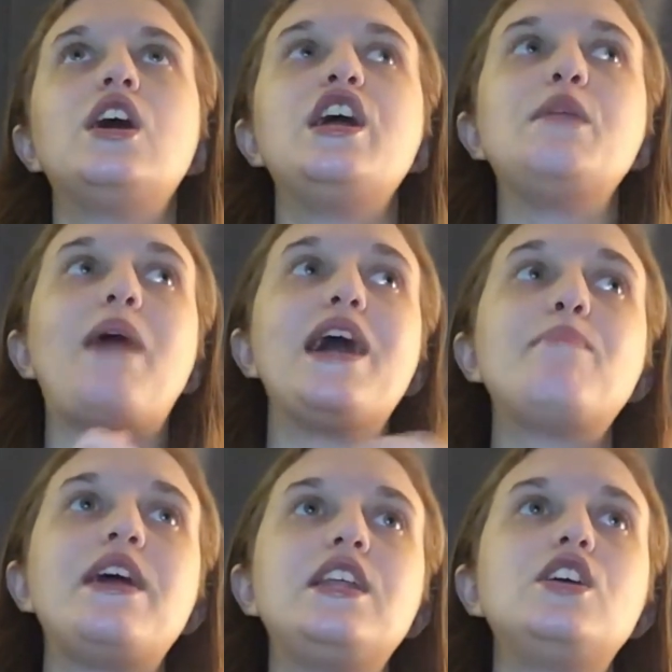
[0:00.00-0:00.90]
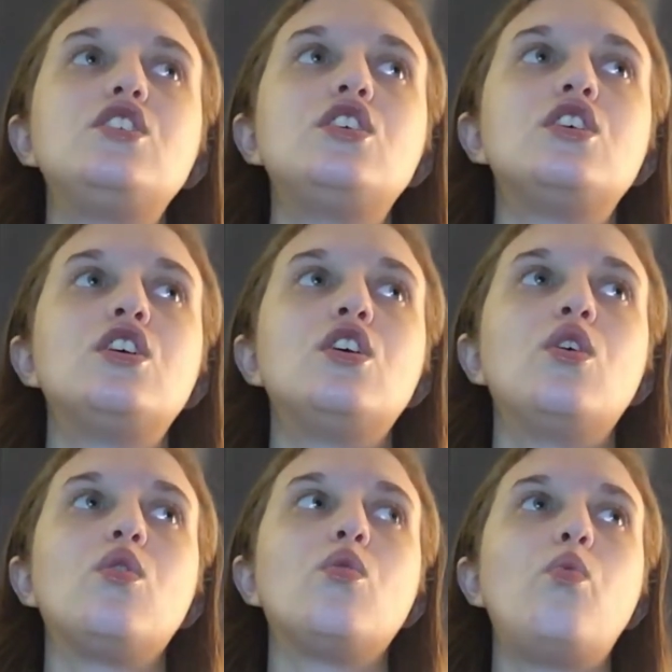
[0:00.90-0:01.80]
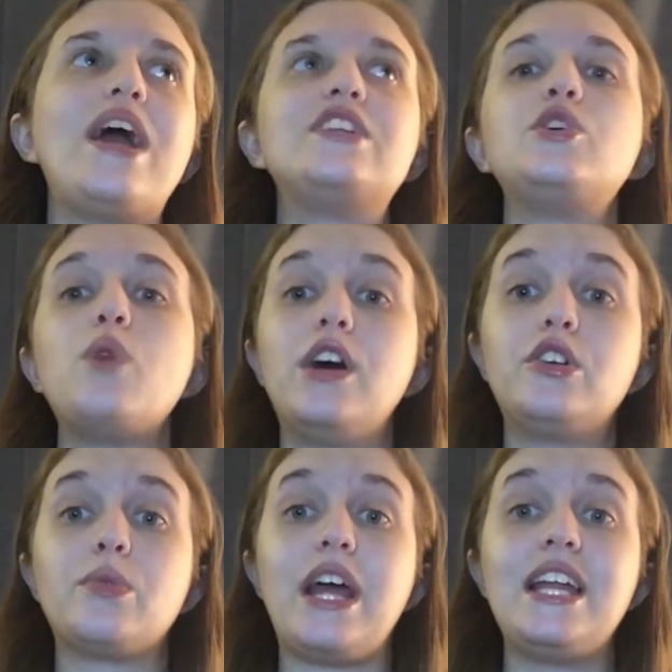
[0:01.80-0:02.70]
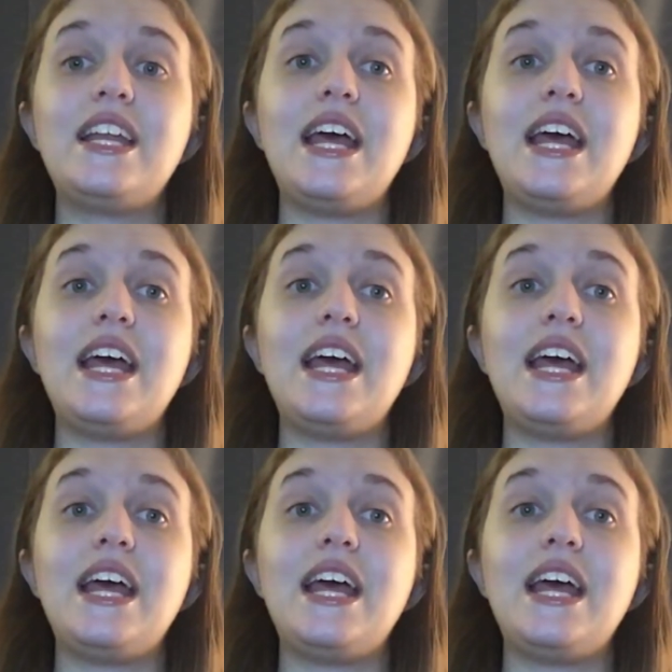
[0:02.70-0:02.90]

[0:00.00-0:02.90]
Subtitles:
in my opinion, way too underrated.